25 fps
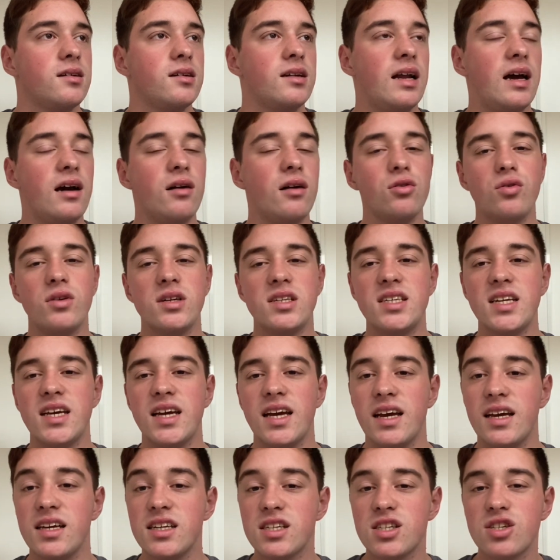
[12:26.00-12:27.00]
how do I say
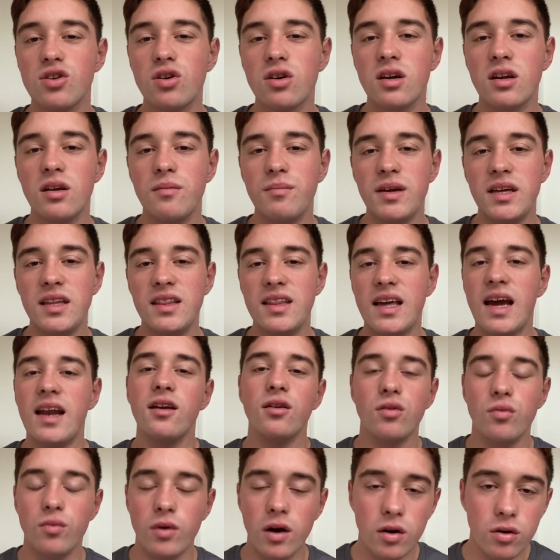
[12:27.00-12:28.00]
it? It's not going to be the end
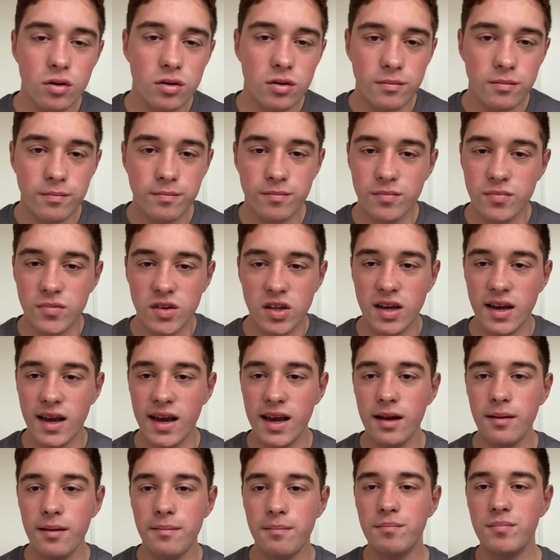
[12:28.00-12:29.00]
of the world,
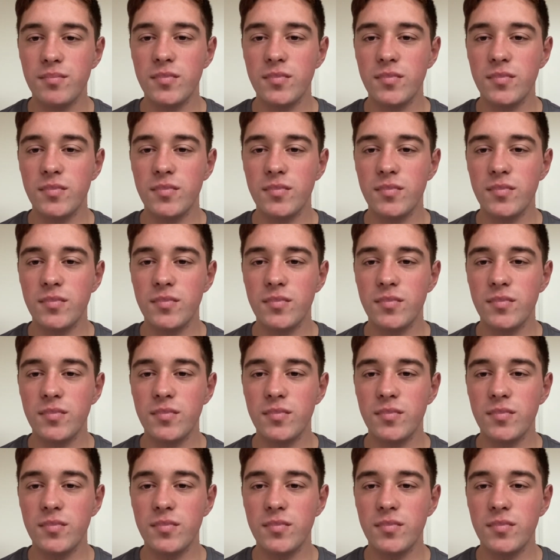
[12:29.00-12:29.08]
okay?